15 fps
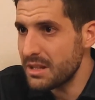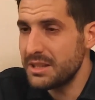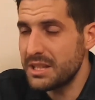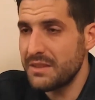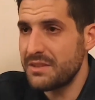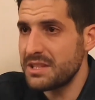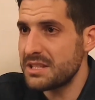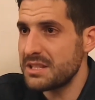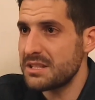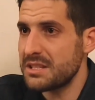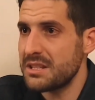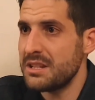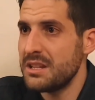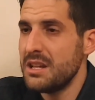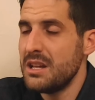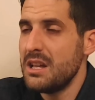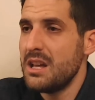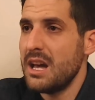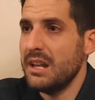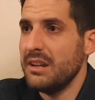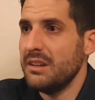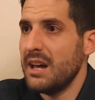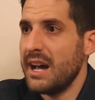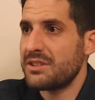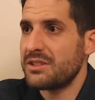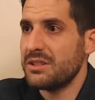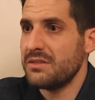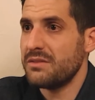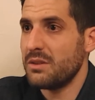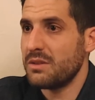differences and
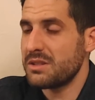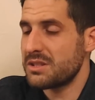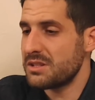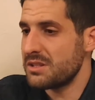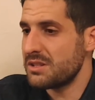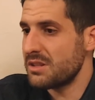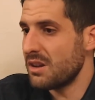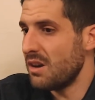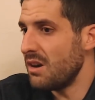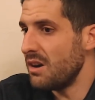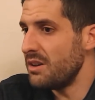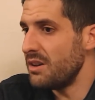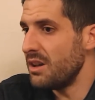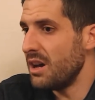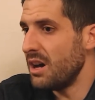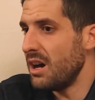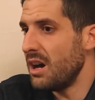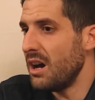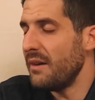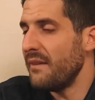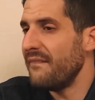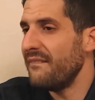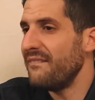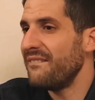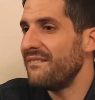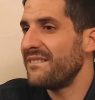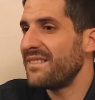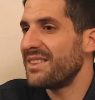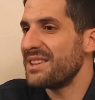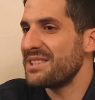actually focusing on
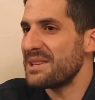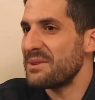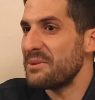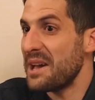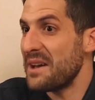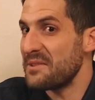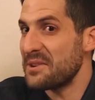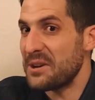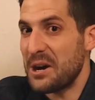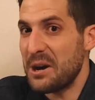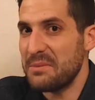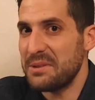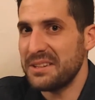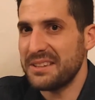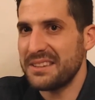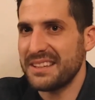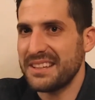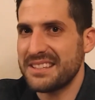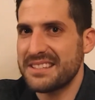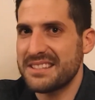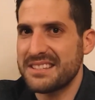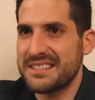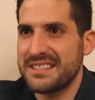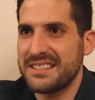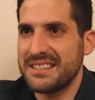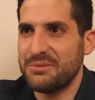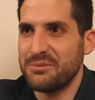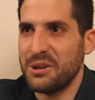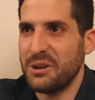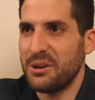things that we have in common and things
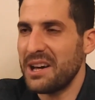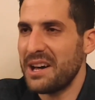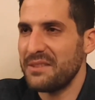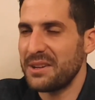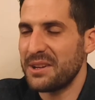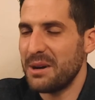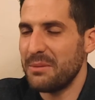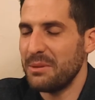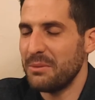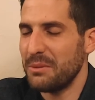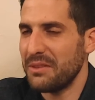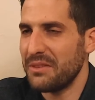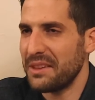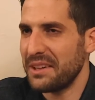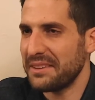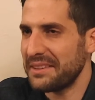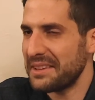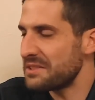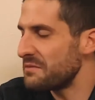we all have in common, one thing, and that's